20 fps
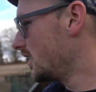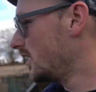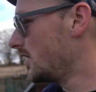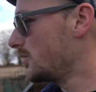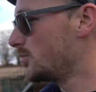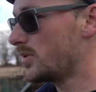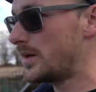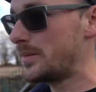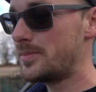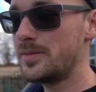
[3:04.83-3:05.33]

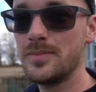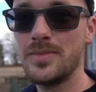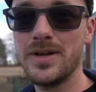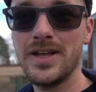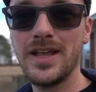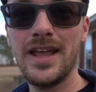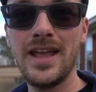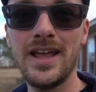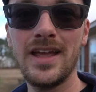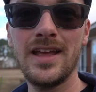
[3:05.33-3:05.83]
prep it by
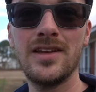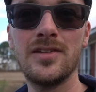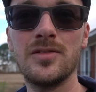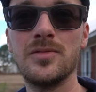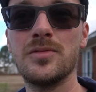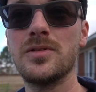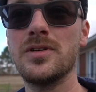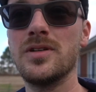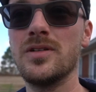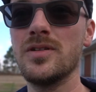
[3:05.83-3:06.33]
hand,
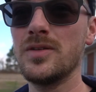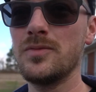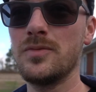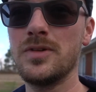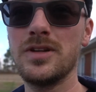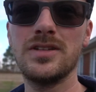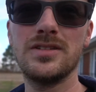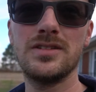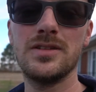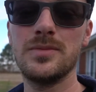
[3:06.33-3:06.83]
or what
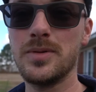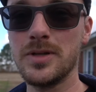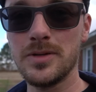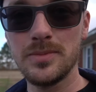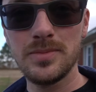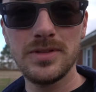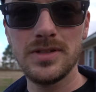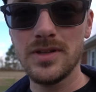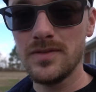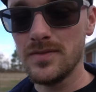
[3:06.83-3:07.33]
is the
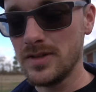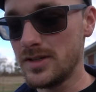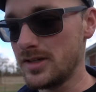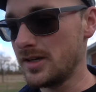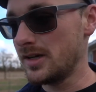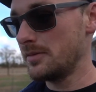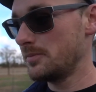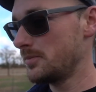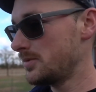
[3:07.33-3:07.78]
purpose of the tarp?